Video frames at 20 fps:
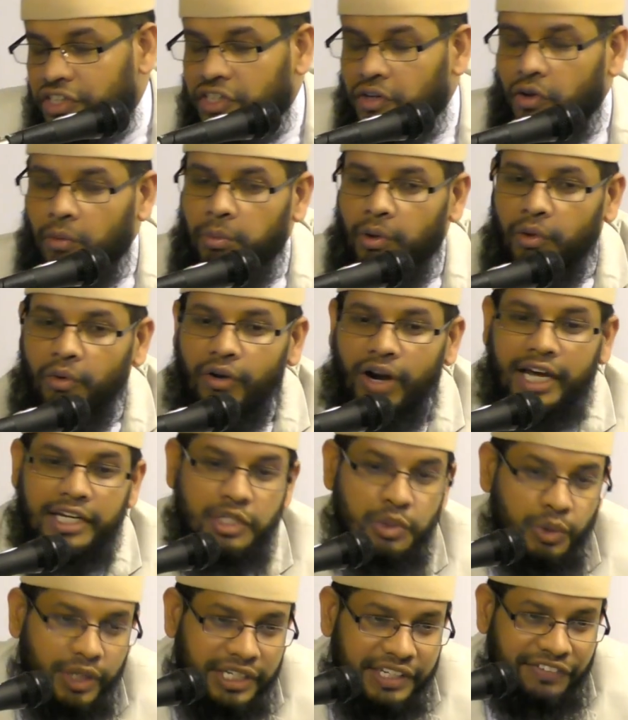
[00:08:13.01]
in the Noble
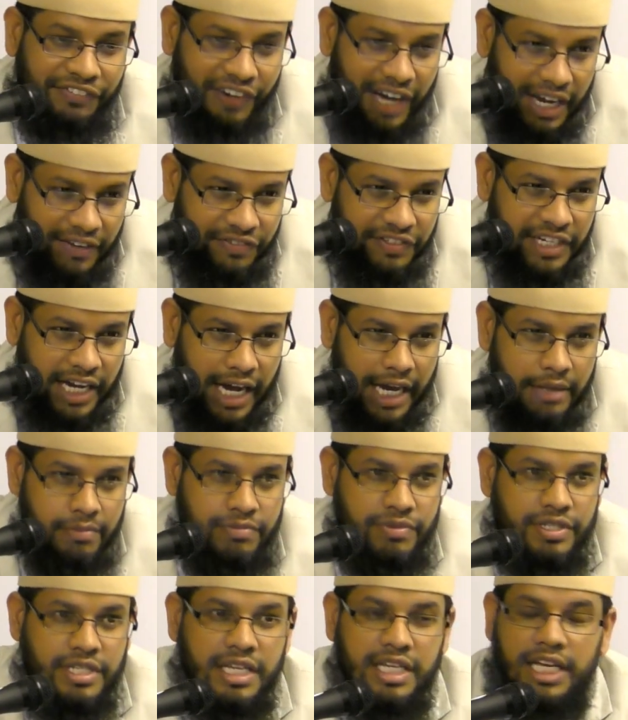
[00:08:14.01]
Quran 25
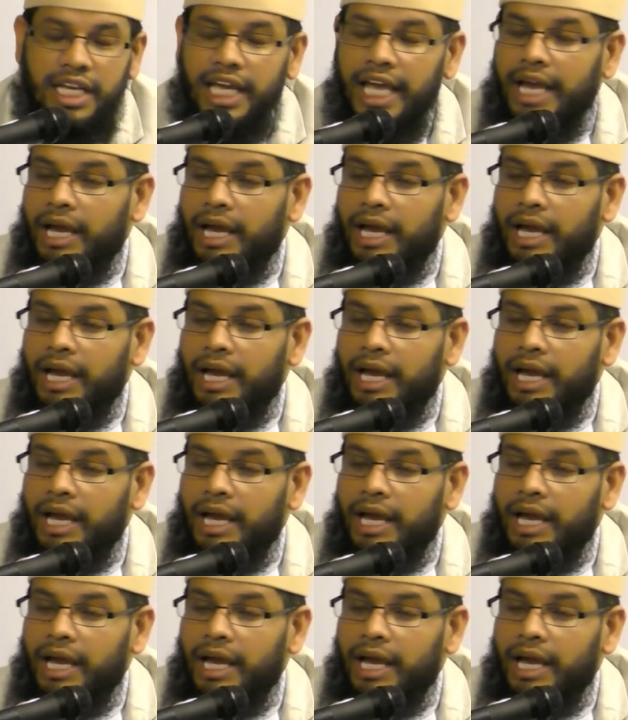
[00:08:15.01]
times.